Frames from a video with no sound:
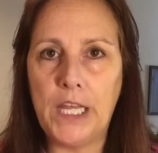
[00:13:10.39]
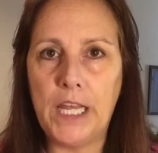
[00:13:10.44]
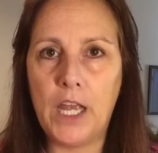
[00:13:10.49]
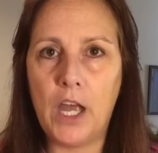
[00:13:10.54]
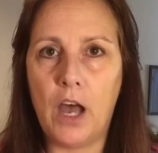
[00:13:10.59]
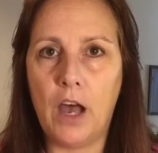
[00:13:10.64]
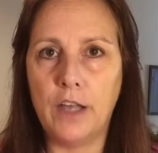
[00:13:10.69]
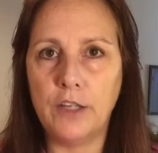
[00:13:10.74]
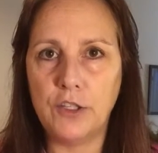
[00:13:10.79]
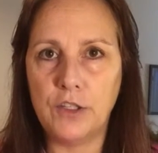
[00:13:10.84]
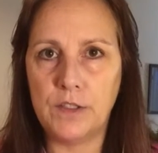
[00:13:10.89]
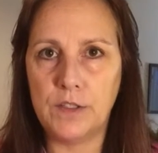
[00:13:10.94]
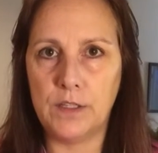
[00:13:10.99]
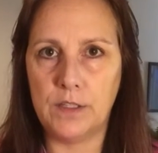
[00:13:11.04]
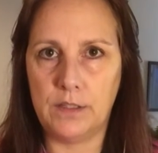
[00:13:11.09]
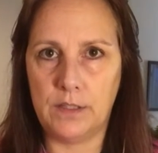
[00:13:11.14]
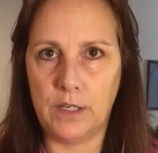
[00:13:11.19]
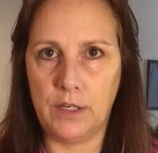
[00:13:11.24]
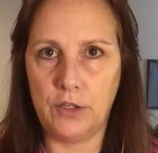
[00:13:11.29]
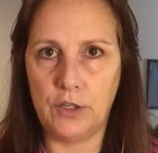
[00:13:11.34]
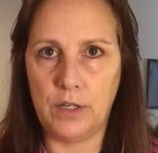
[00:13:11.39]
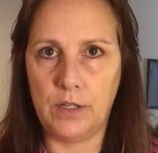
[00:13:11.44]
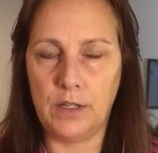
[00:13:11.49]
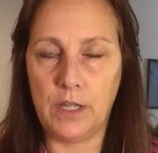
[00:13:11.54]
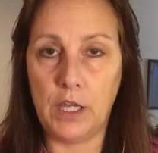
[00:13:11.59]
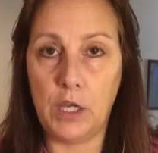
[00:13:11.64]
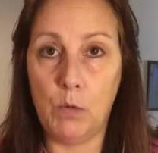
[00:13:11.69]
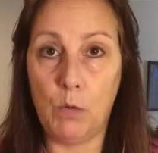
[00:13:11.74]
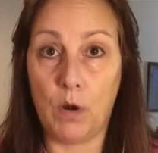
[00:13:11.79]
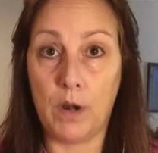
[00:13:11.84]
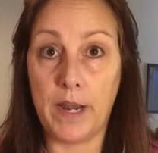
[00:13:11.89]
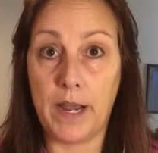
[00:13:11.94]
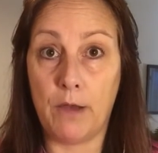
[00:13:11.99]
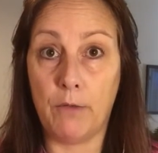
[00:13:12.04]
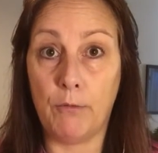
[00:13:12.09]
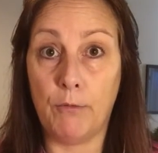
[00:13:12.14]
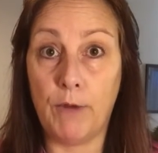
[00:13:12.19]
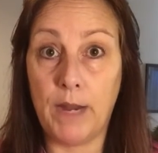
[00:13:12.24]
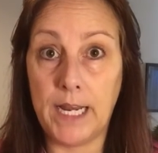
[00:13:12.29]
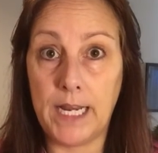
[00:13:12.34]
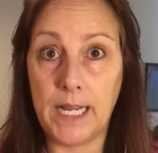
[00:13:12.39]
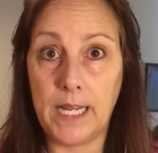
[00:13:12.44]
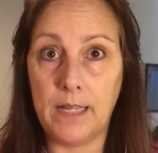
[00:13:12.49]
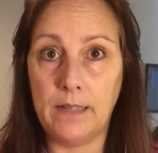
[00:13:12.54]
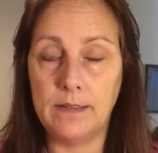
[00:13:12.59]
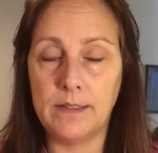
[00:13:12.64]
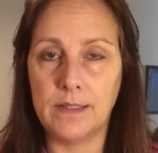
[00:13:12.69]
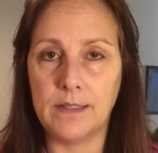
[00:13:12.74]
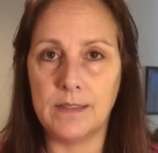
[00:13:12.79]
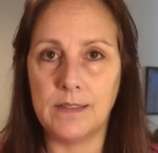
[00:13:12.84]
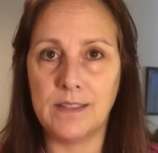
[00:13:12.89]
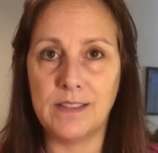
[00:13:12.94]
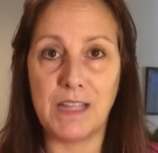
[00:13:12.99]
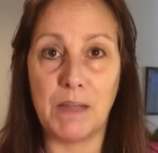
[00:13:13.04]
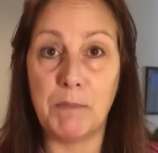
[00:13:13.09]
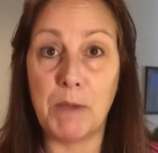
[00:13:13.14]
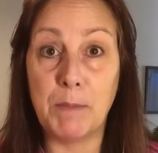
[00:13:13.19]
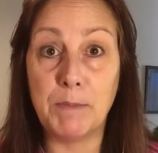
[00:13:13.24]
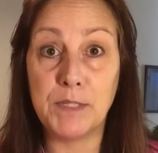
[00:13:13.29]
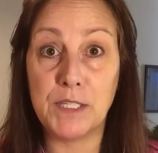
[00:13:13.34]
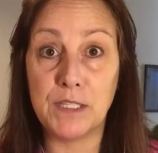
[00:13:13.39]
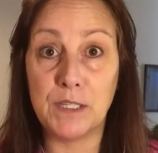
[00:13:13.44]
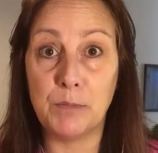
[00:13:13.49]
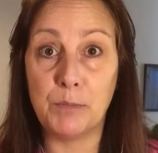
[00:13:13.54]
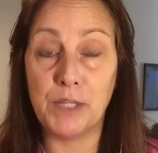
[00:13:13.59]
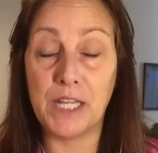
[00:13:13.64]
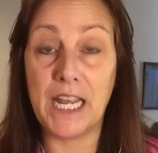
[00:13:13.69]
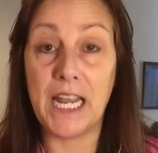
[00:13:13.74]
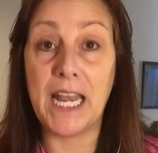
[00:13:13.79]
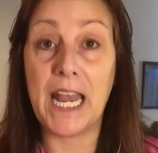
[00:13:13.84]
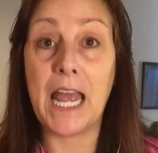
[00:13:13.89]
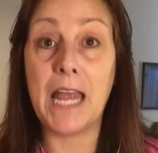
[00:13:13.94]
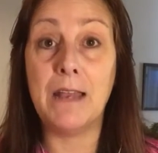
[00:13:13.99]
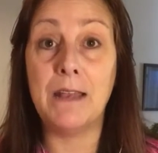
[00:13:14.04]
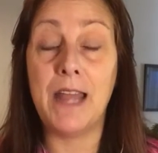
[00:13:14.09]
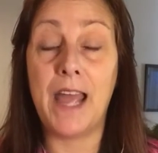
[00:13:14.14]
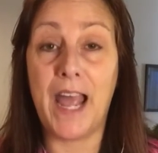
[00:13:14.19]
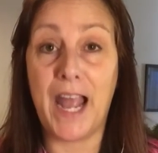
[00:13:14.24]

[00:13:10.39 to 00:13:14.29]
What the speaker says: conscious decision that you are now ready to step up to the plate and